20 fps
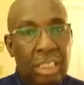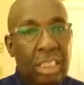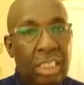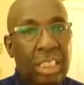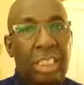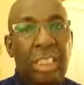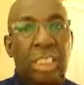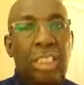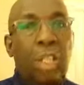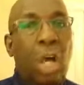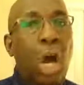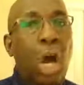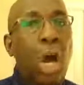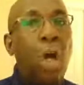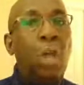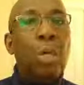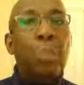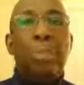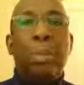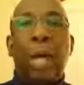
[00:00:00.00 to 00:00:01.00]
See, it's
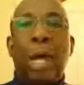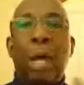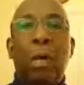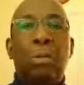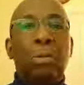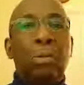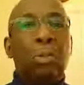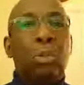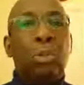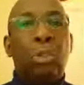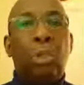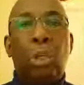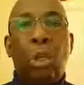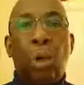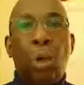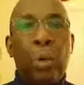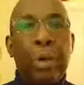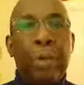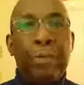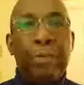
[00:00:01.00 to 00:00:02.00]
all about
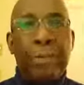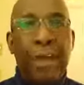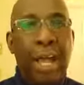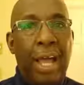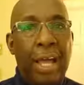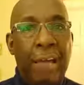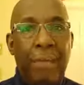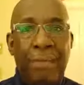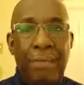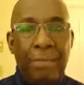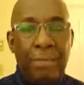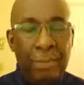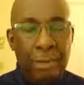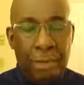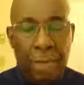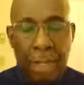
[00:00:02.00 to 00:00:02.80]
glorifying,